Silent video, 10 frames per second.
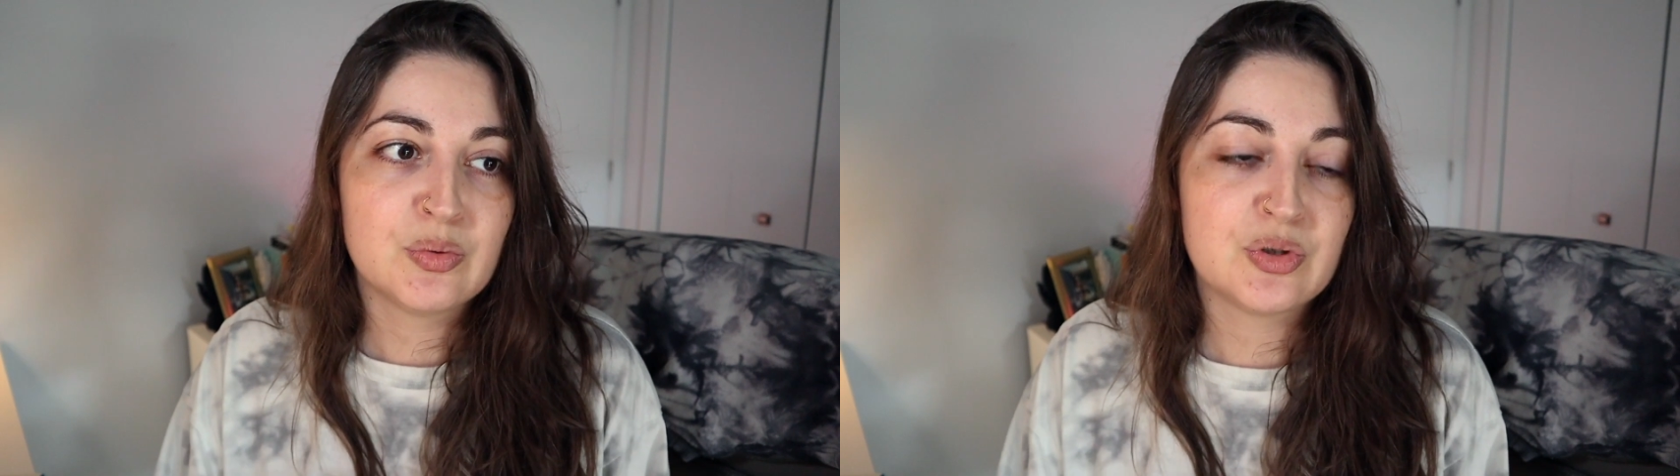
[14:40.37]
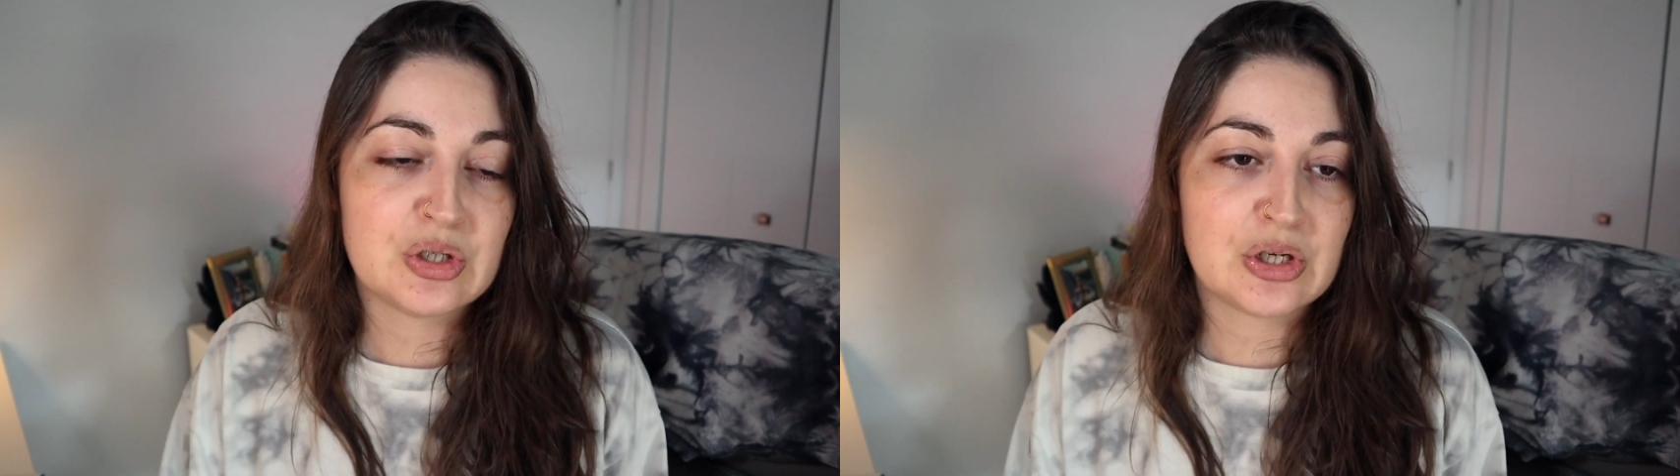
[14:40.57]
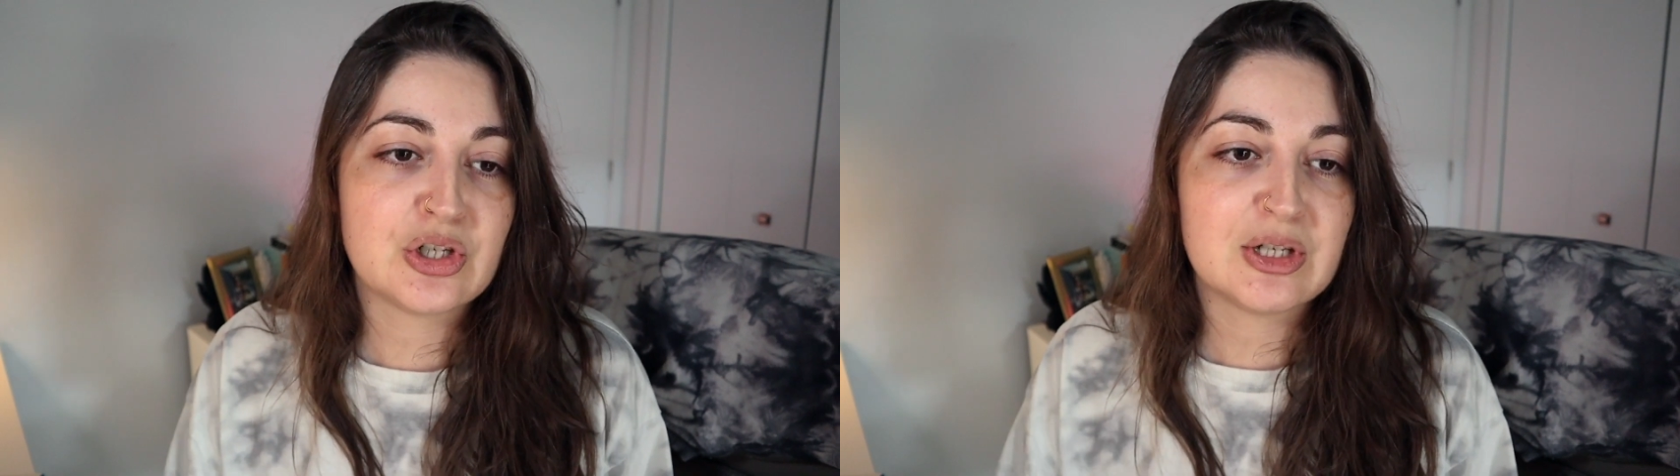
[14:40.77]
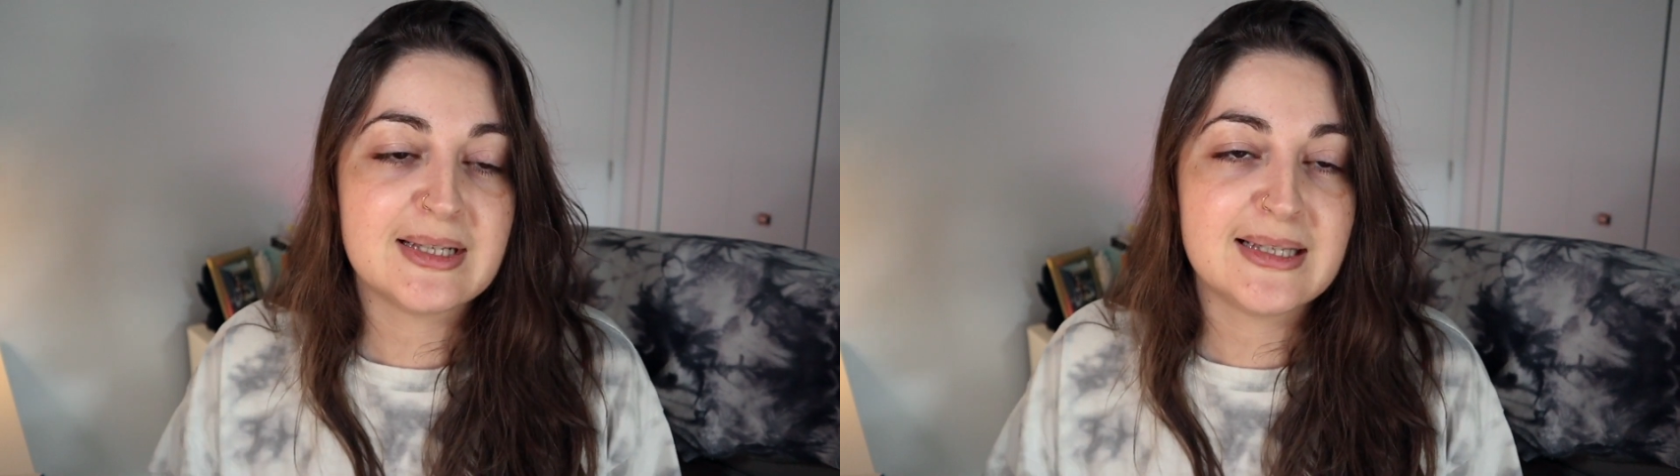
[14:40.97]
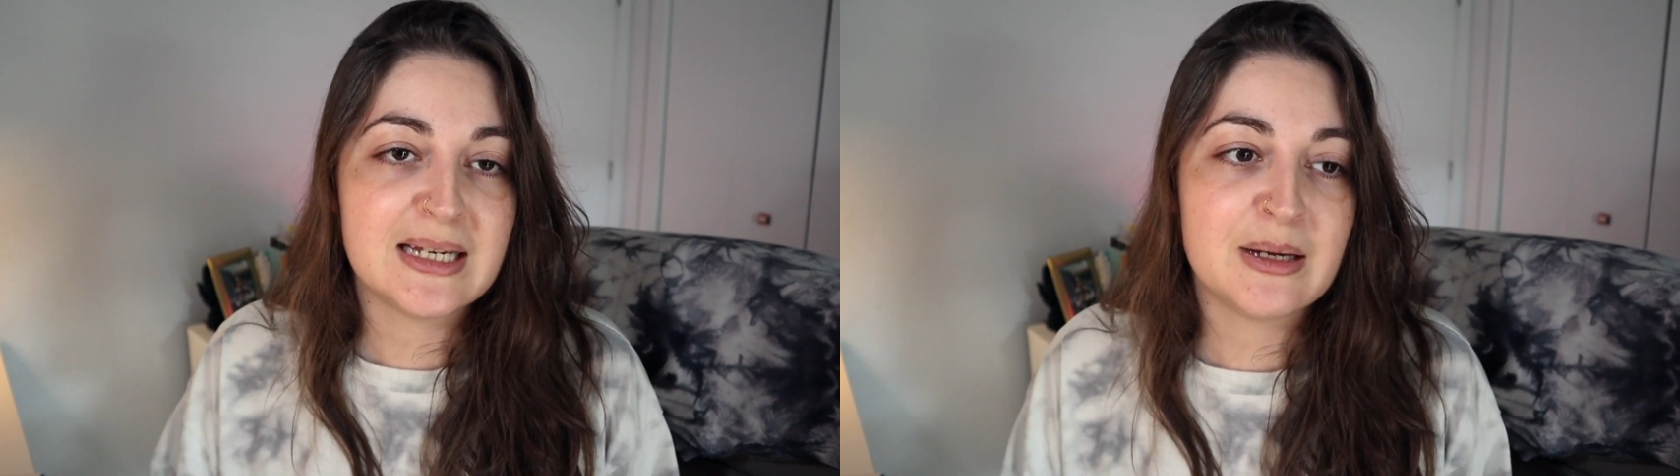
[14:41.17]
such a
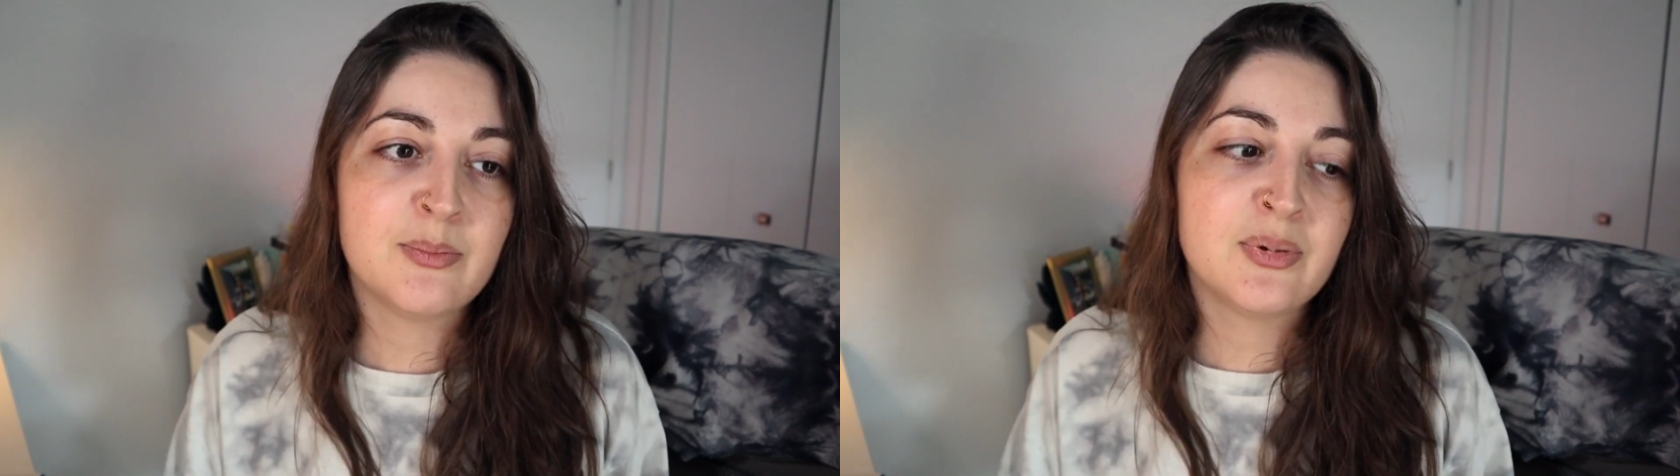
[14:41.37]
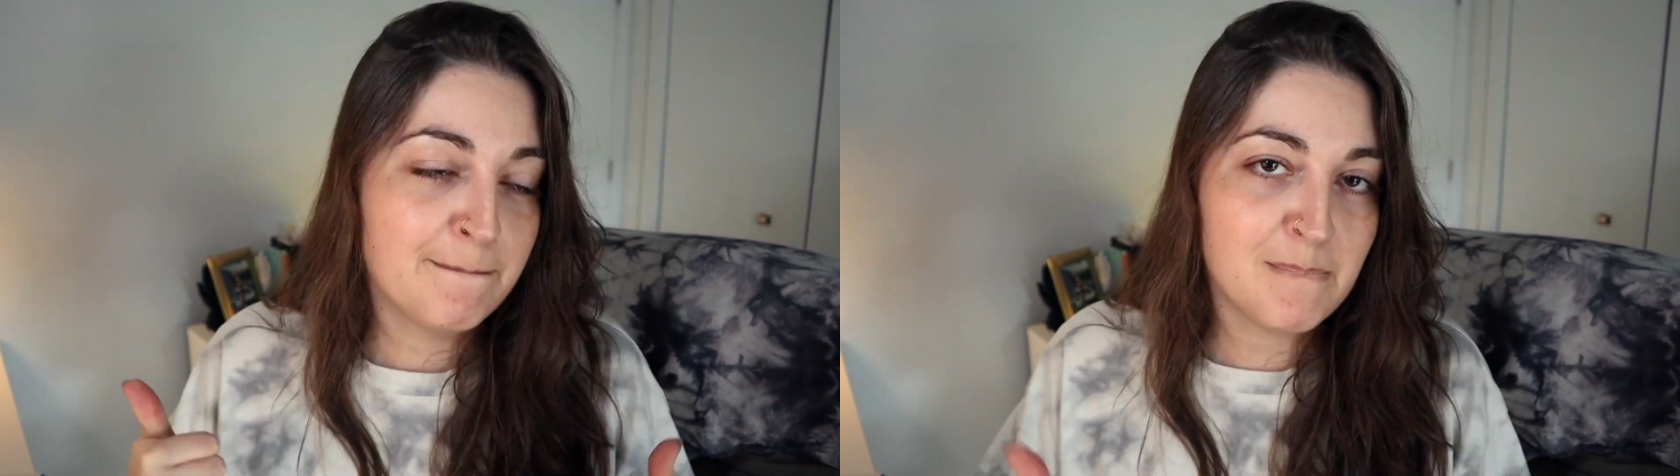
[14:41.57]
deep,